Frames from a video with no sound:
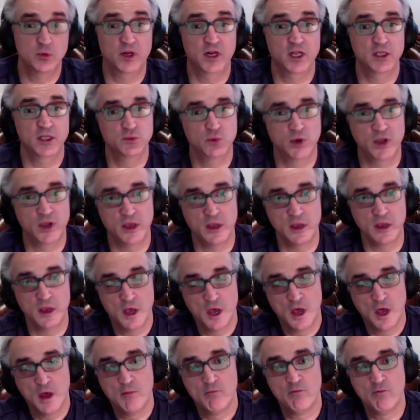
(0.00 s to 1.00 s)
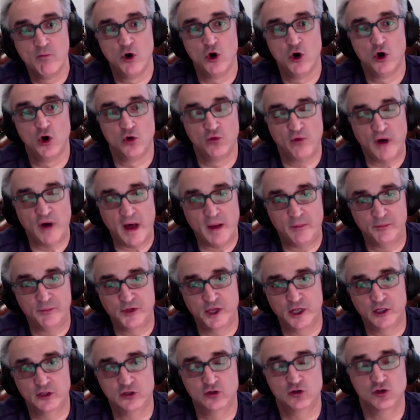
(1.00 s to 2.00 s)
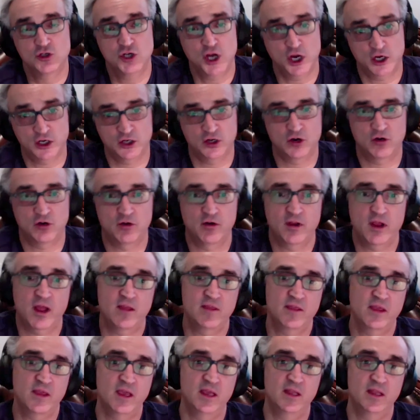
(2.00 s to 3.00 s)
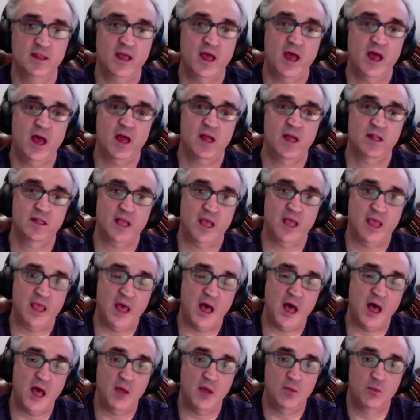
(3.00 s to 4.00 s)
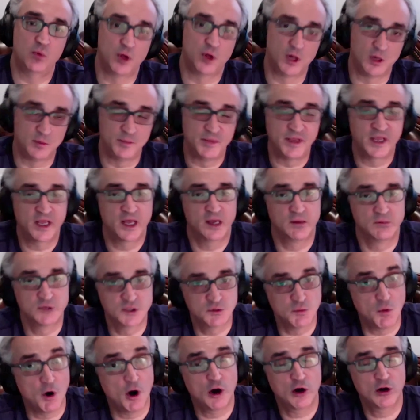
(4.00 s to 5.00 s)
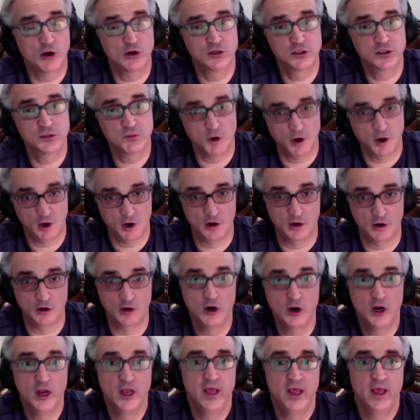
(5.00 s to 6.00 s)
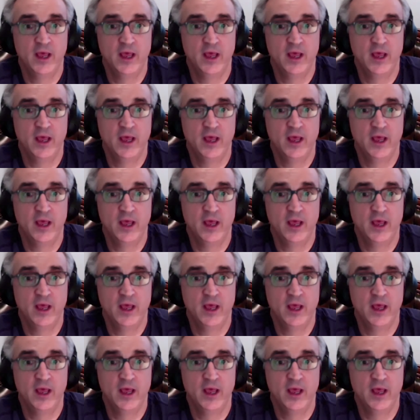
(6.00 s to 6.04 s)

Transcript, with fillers: But as we move up the trajectory, I think that AI will become smarter and smarter